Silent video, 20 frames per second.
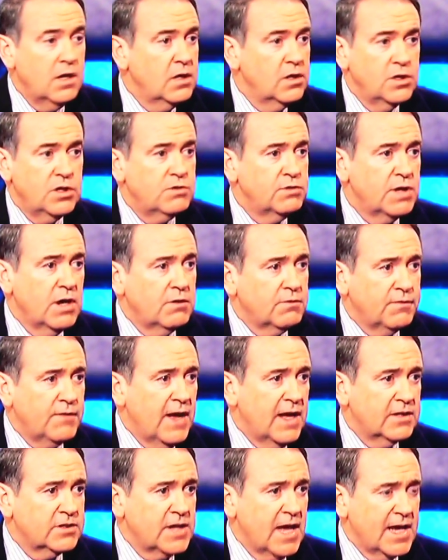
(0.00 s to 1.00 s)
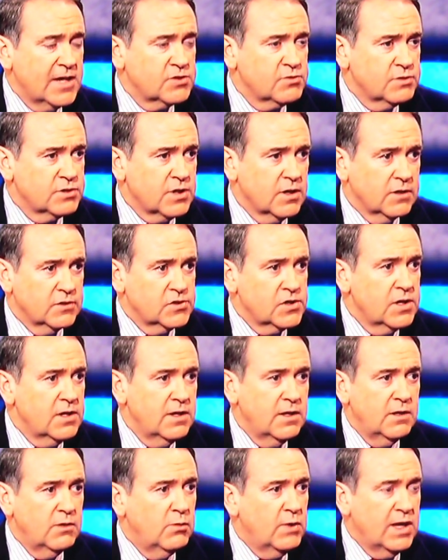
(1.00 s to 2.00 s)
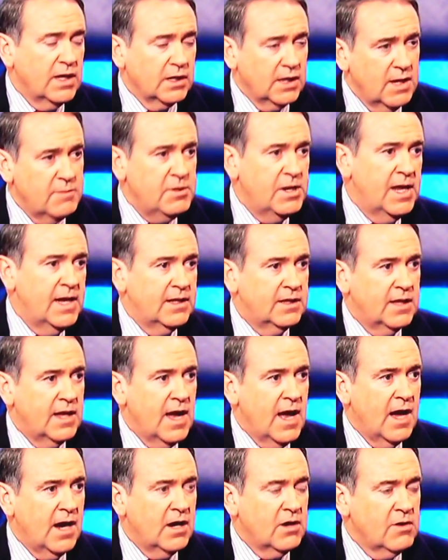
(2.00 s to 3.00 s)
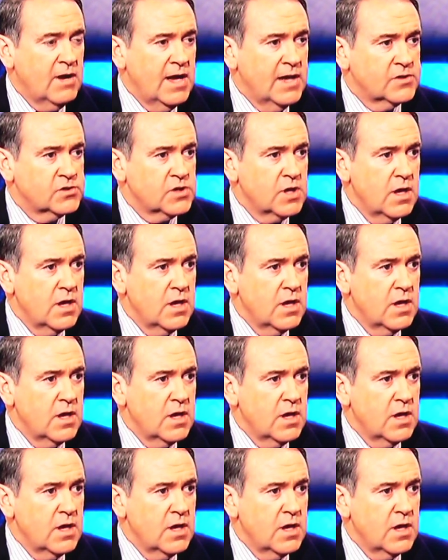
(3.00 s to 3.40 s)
You don't file tax returns. We eliminate the IRS.